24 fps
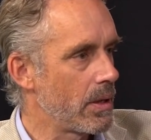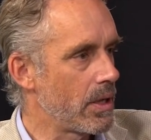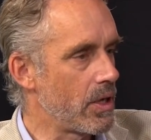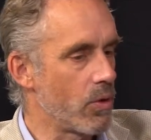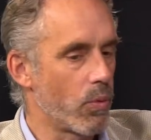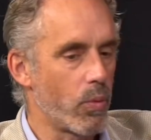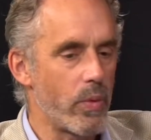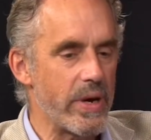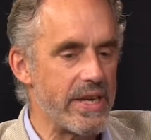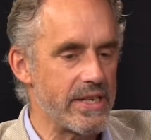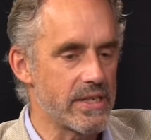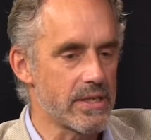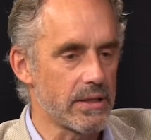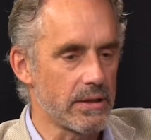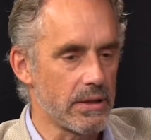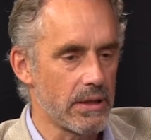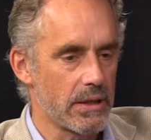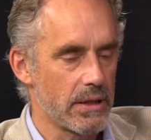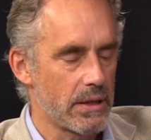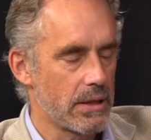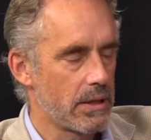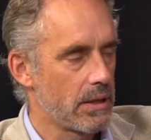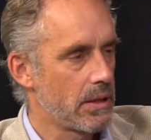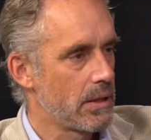You
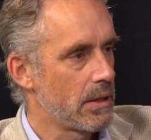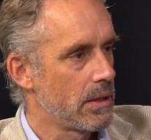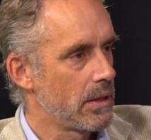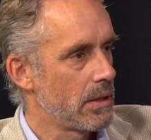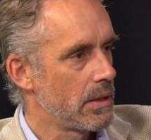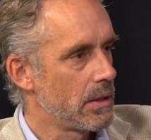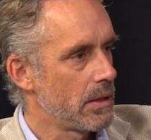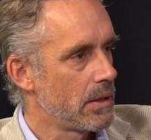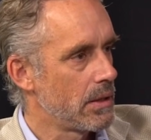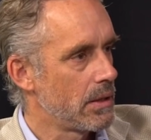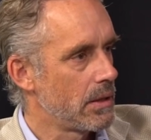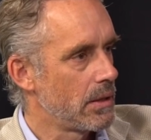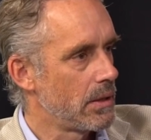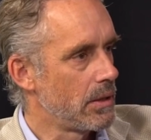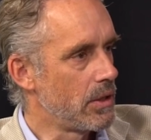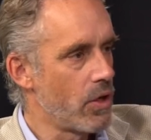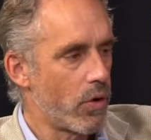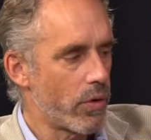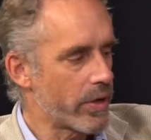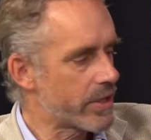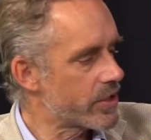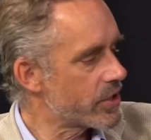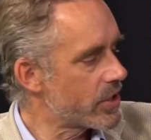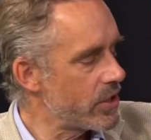weasel.
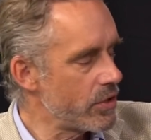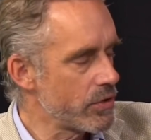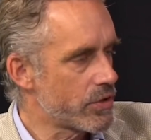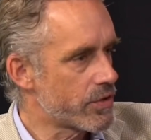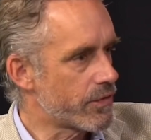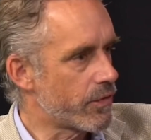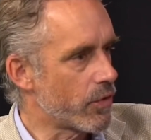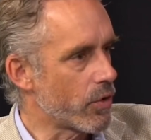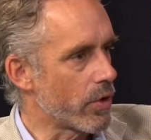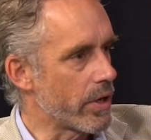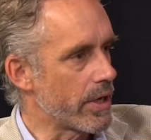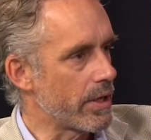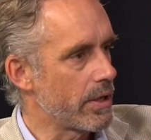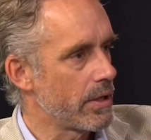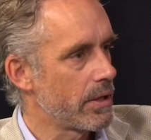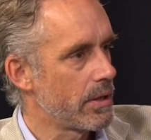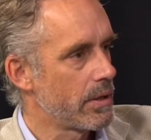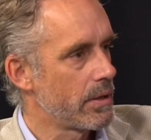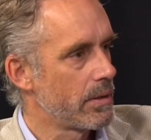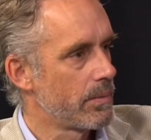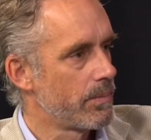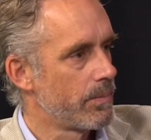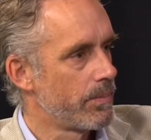No excuse for it.